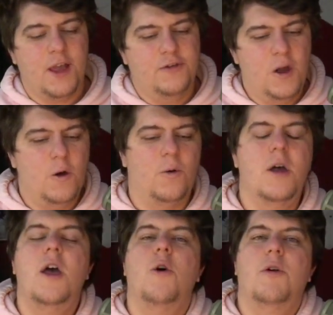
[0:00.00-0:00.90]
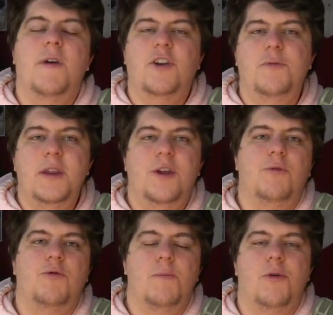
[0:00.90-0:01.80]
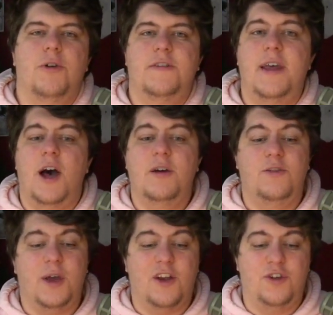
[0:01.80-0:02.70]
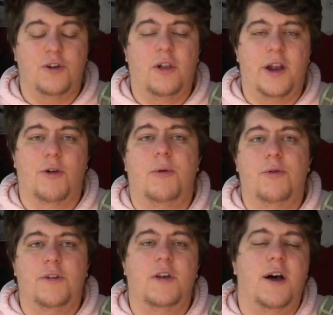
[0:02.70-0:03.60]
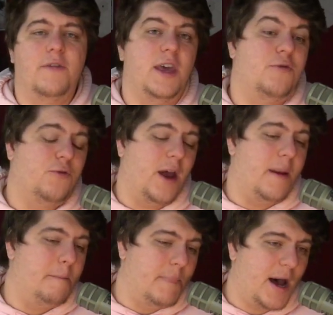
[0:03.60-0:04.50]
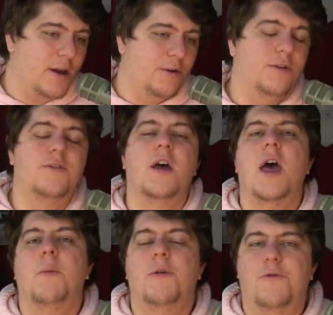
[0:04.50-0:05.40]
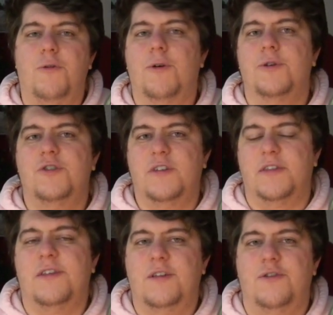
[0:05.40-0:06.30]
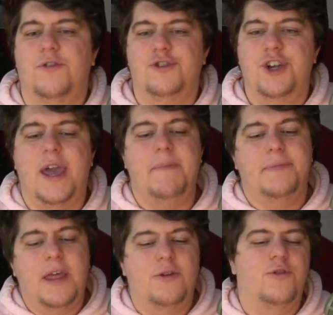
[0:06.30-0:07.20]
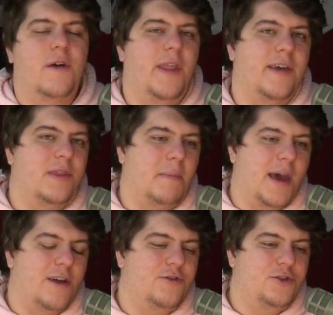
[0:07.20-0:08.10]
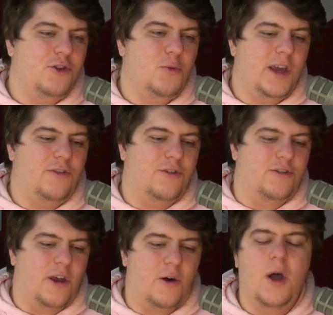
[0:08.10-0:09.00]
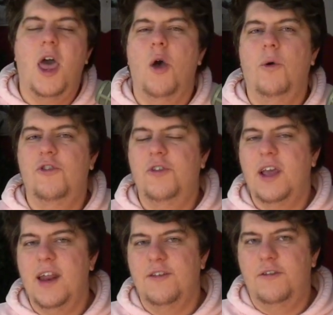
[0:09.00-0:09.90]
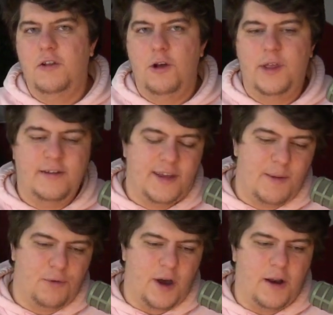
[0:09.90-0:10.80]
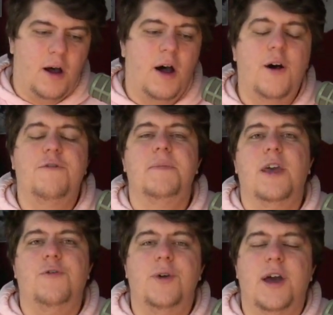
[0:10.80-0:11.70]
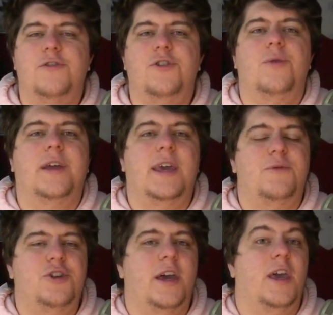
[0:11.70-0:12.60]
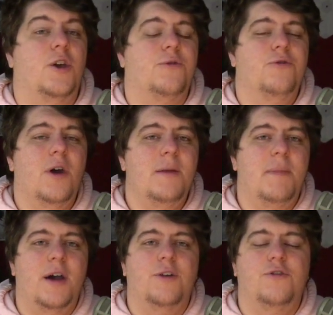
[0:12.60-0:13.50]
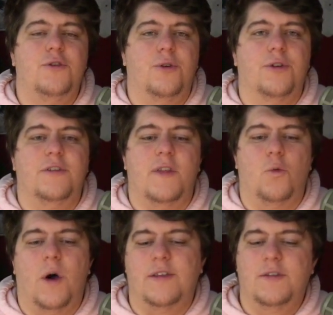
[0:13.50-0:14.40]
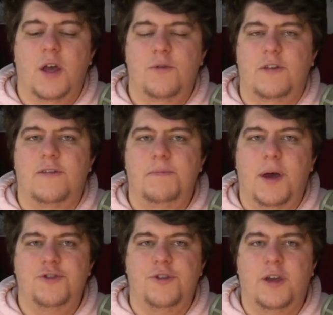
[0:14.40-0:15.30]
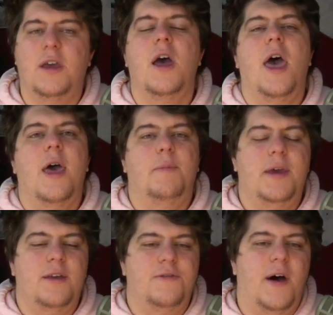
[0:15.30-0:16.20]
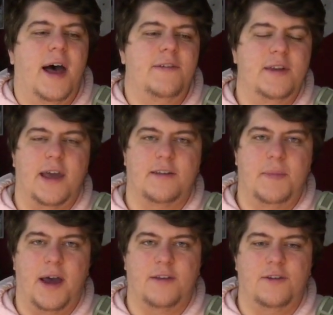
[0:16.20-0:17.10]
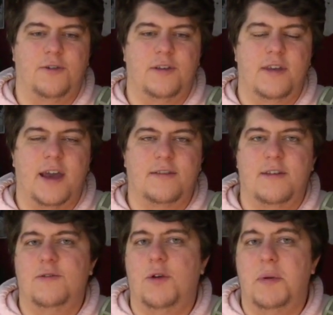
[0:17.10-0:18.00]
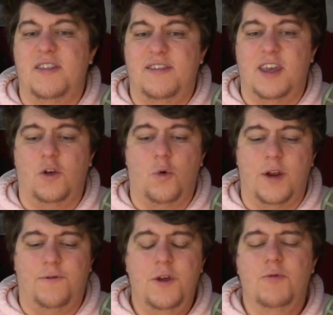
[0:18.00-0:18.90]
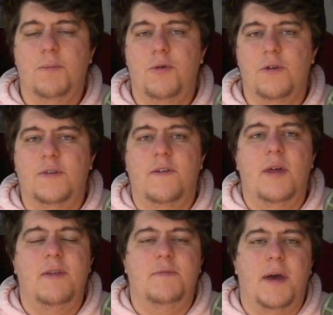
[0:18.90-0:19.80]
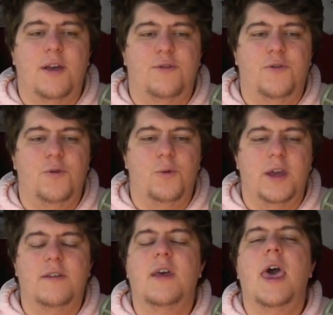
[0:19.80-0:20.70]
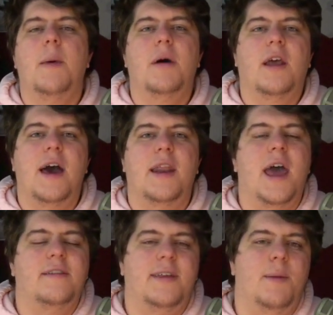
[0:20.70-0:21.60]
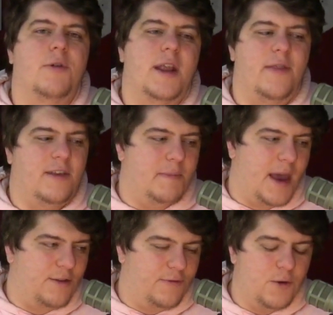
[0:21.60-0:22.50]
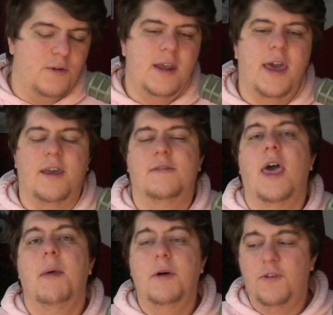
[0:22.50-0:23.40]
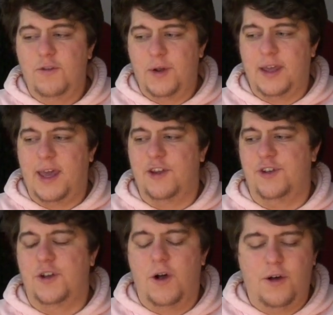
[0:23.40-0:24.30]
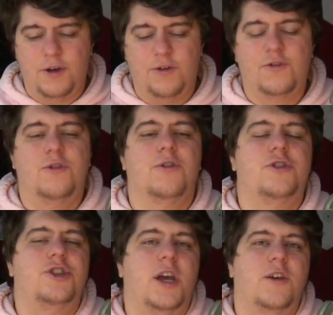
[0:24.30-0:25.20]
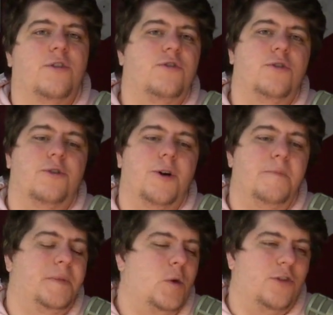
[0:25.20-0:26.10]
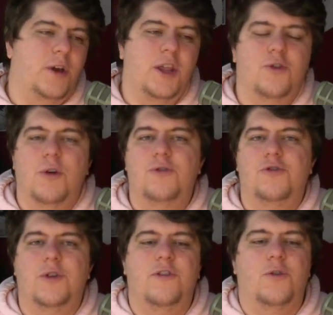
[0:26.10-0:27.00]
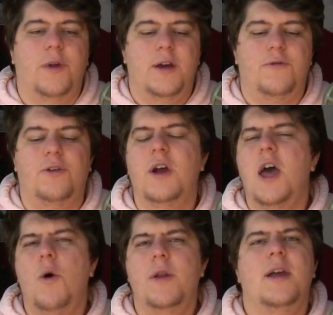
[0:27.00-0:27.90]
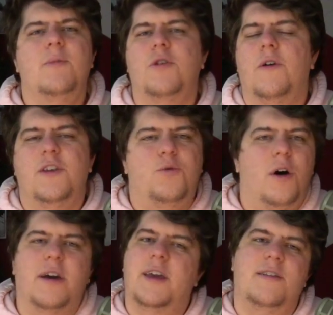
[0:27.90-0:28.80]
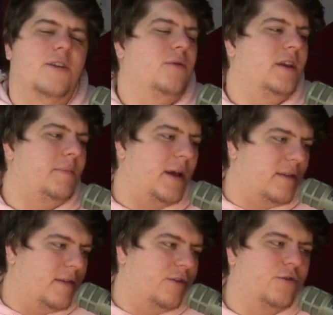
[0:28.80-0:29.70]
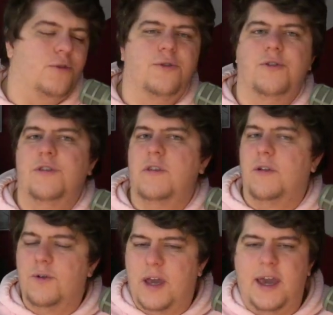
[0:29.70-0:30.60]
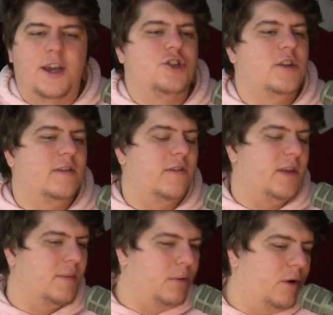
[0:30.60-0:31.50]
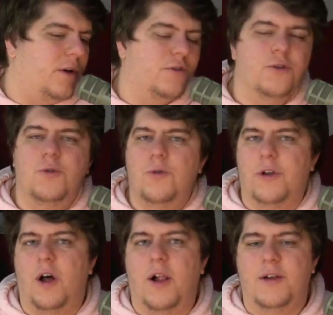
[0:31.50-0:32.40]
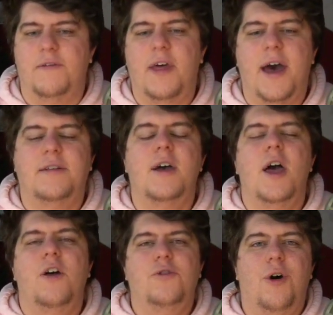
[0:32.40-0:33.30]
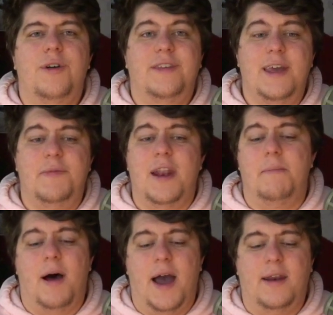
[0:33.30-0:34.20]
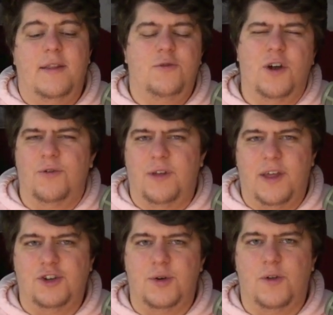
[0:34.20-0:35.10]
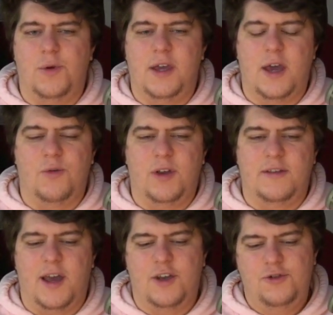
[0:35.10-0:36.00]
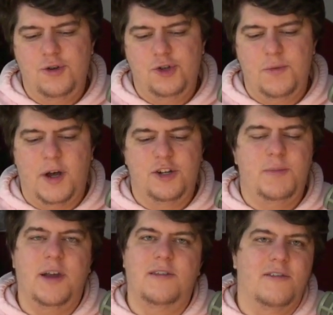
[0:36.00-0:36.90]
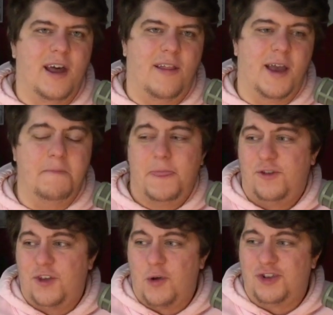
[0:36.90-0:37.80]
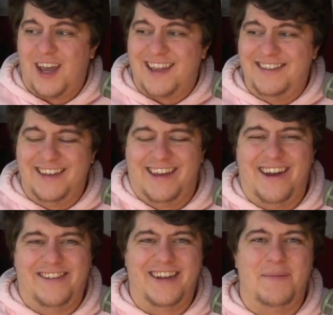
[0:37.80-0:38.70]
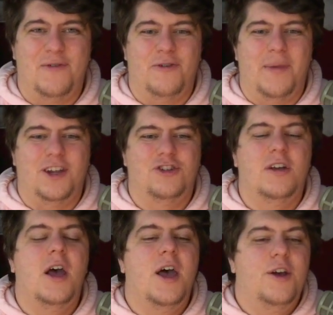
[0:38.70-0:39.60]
So we've actually been hearing reports now, because we actually heard a lot of reports of the Fred Meijers before, which was like the sister chain. That was around like the past two weeks or so, which did kind of slowly taper on off. If you guys do want to keep checking your Fred Meijer stores in the West Coast, especially P S fives and Xbox Series X's, we've been seeing quite a few reports of them these past few weeks, but it kind of has tapered down these past few days. But if you guys want to casually call your store, check your store, you guys are getting groceries or whatever, when it comes to all these walk-ins, it really depends on the stores and the locations, if the employees are cool and all of that. So always keep that in mind. That's why I don't really like doing the weekend restocks too, too much, because it's kind of like, just go check and see, you know, type information.